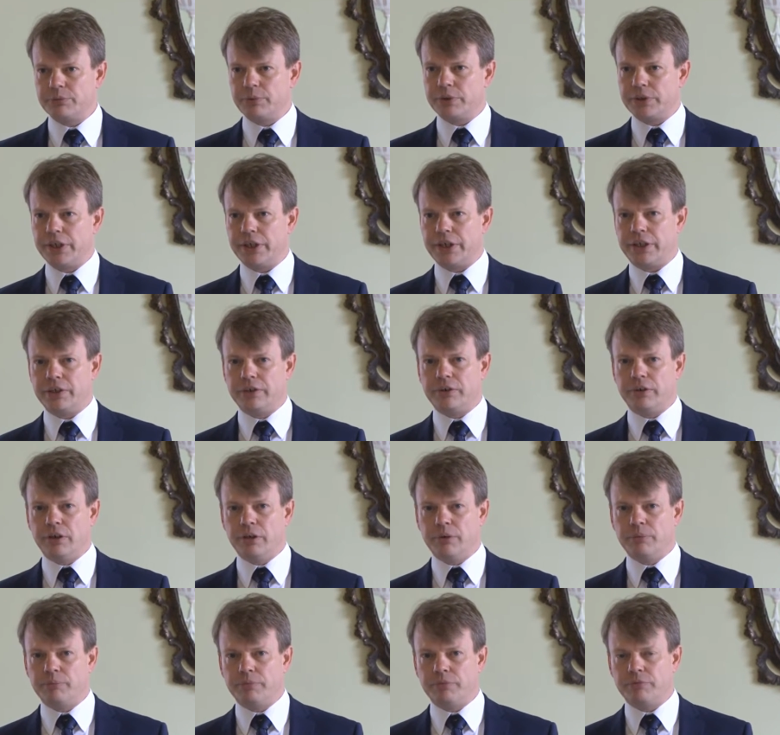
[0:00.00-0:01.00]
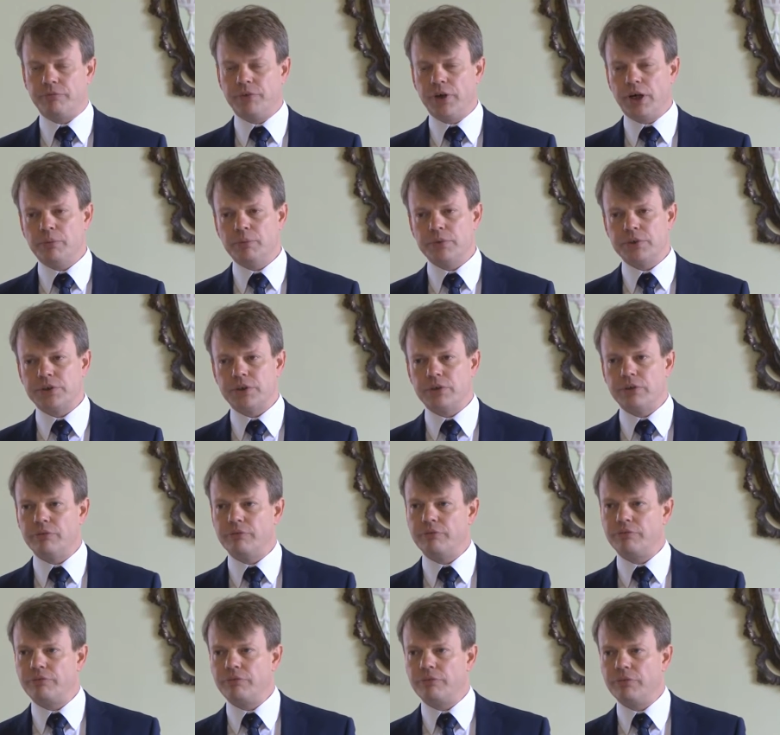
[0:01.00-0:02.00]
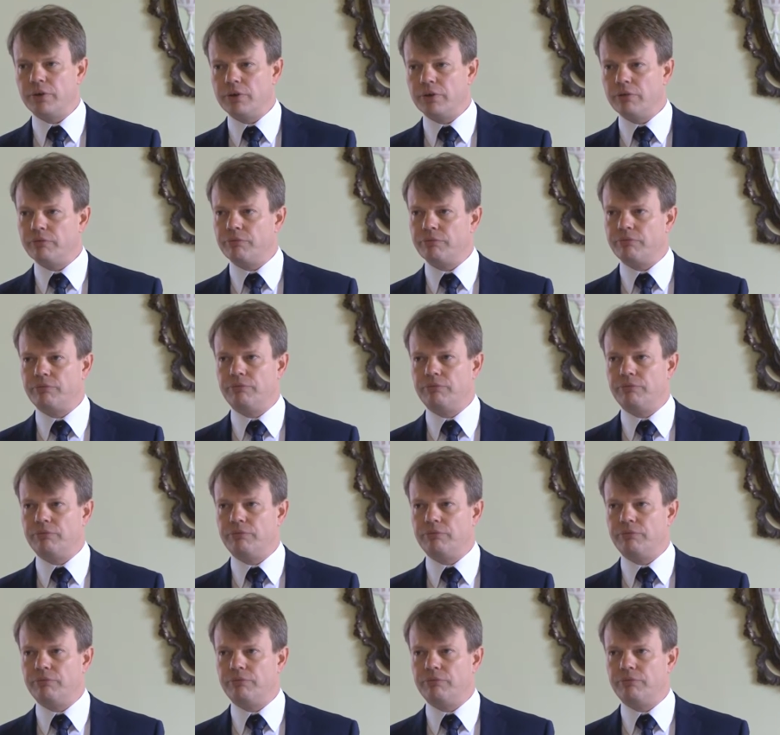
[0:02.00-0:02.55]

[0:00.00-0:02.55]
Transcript: we're taking farmers that have